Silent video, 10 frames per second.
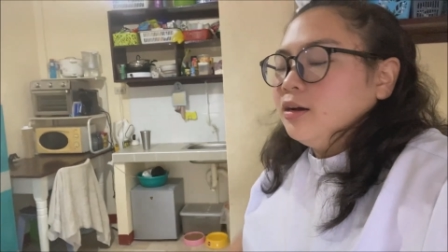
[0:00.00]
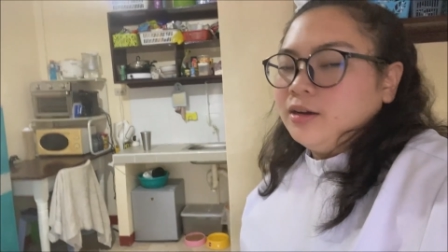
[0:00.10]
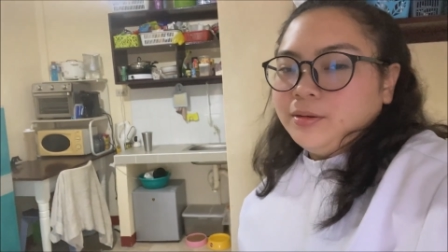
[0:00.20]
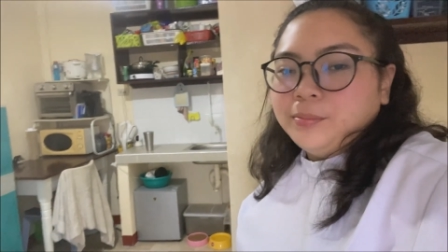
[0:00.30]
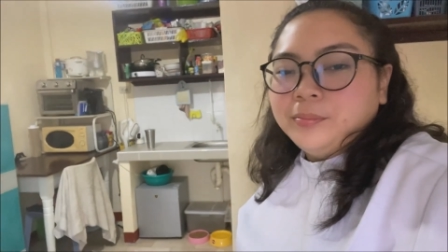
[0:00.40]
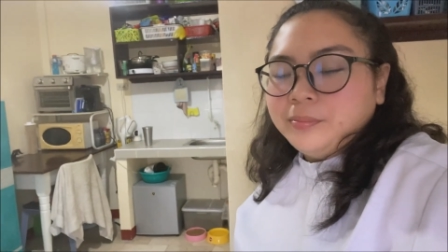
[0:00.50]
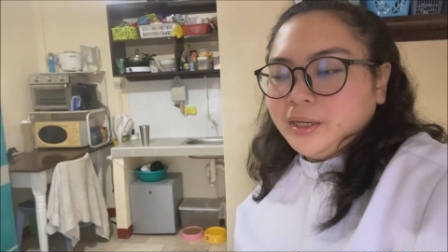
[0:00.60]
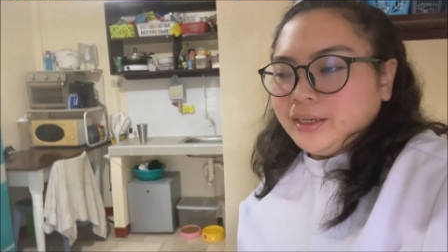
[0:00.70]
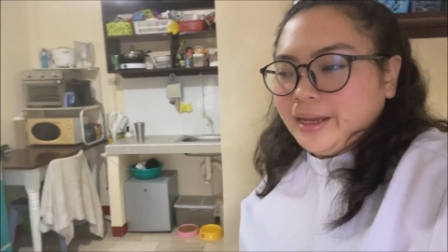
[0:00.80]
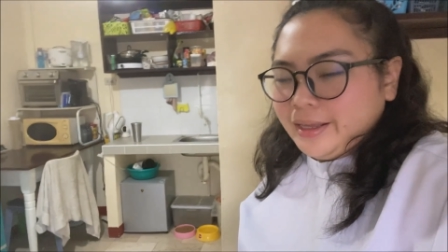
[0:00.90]

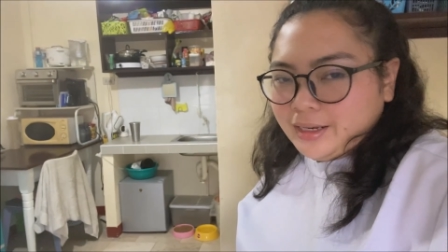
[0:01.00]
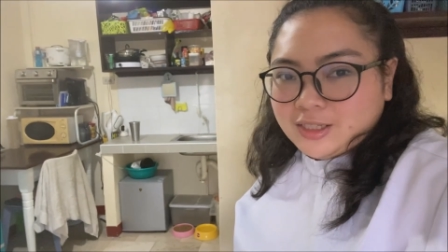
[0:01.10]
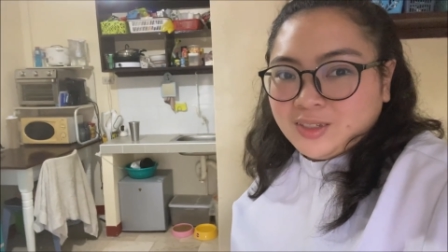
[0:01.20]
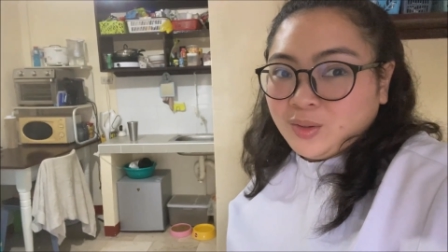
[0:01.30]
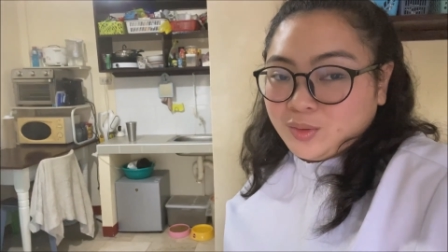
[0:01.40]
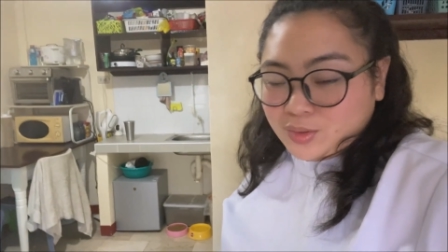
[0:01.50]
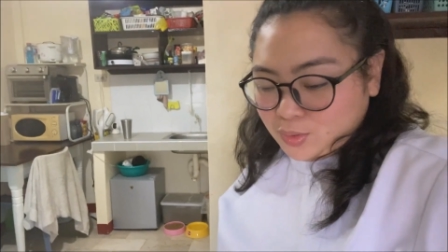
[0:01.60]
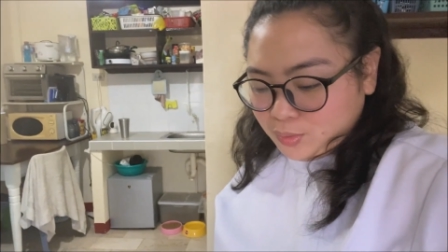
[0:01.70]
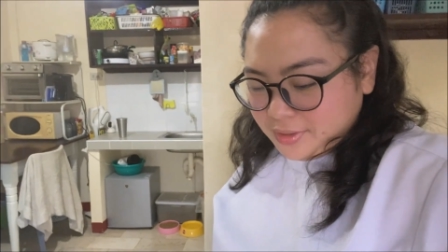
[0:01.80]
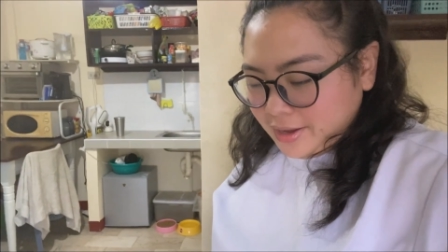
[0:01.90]
But I need to go to
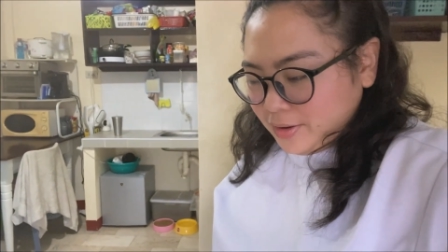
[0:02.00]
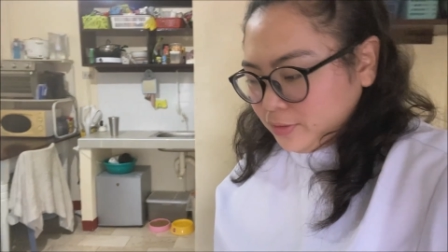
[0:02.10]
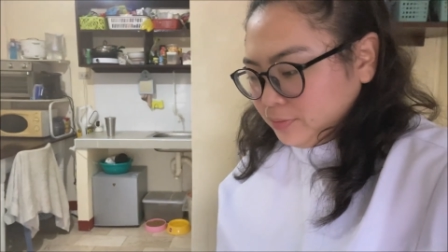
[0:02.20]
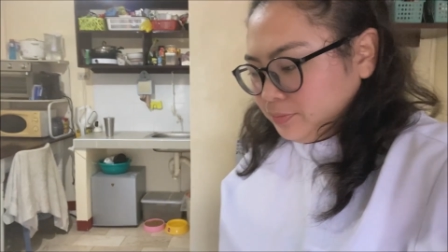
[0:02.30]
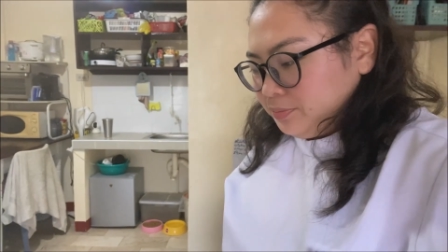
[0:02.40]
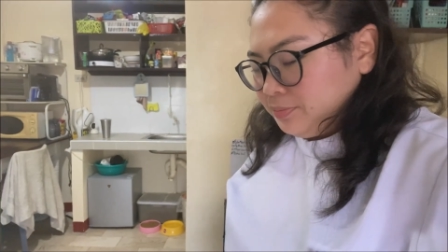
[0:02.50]
school now.